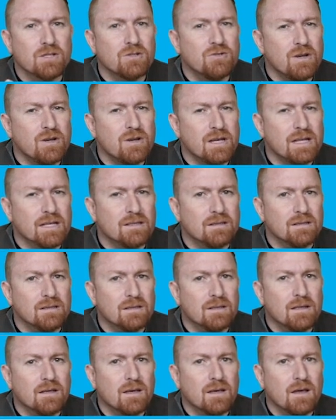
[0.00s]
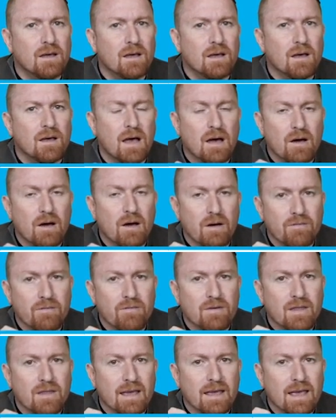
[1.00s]
trait. However,
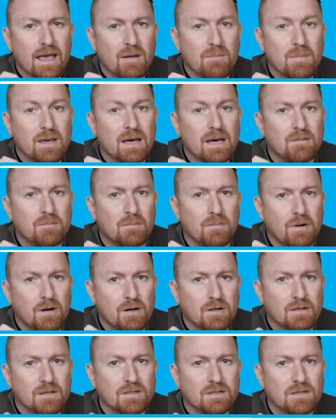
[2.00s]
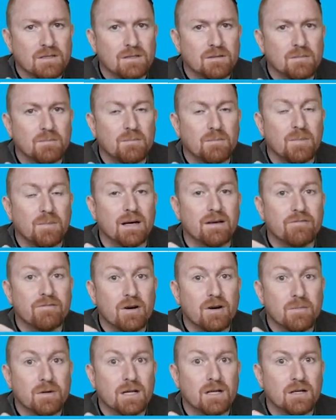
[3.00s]
they can be unmasked by a
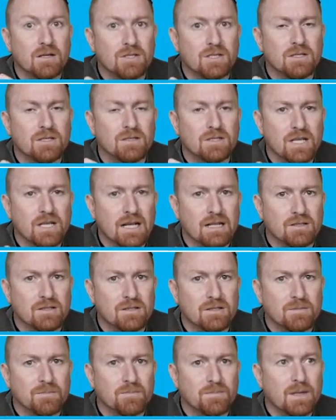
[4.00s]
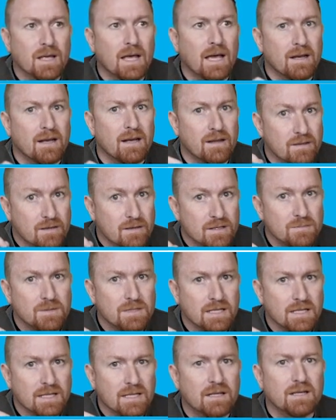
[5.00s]
pharmacological challenge. And in this
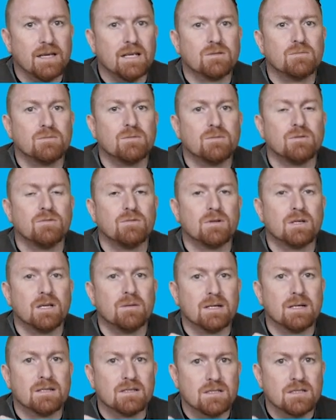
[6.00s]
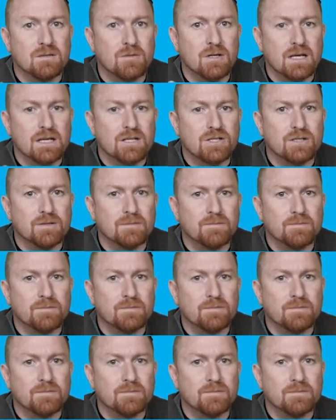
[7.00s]
particular case, we're talking about stimulation.